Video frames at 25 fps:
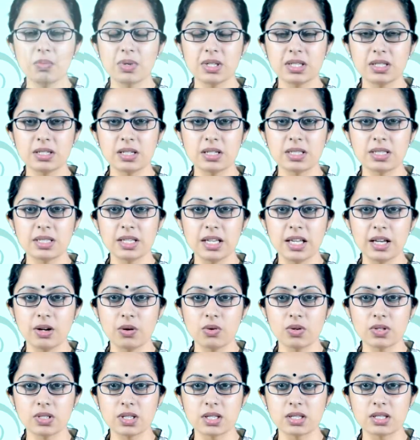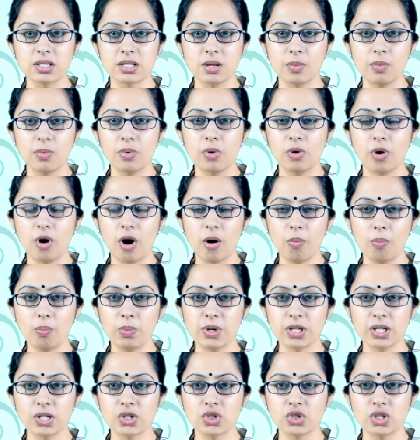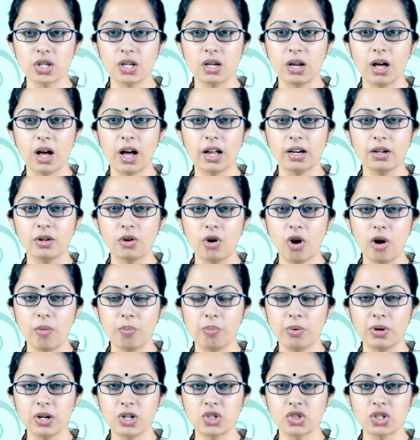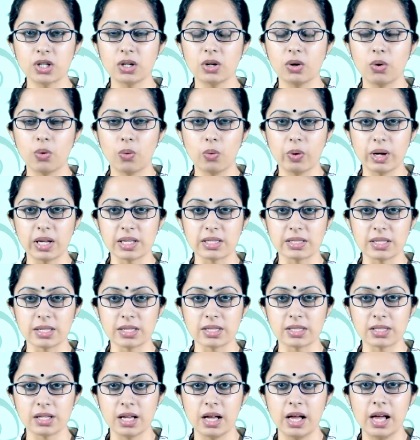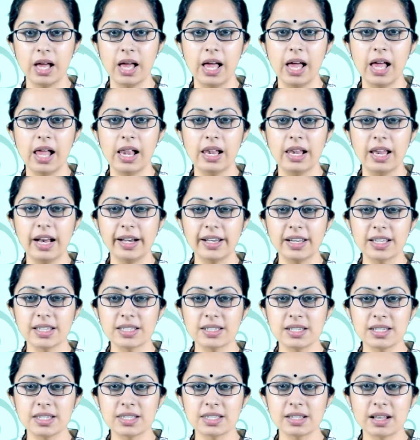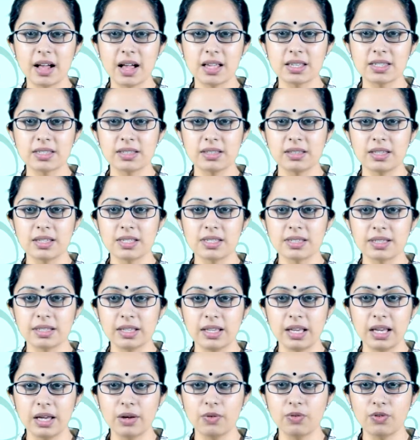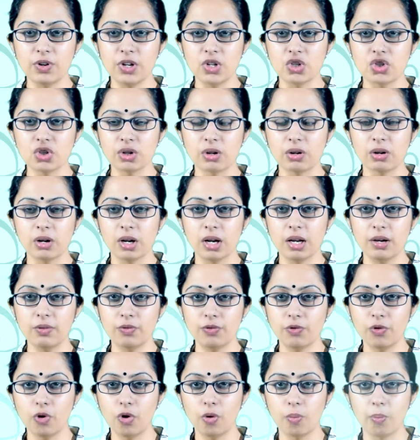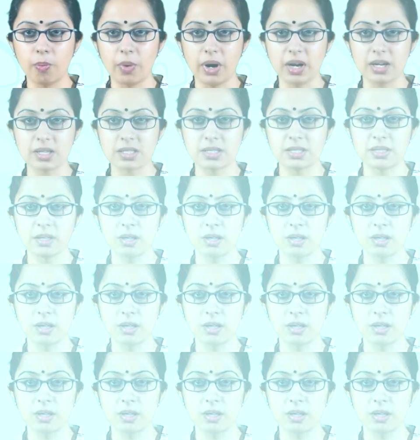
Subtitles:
a business ecosystem, competition and cooperation coexist. Let us discuss this key feature in 4 parts.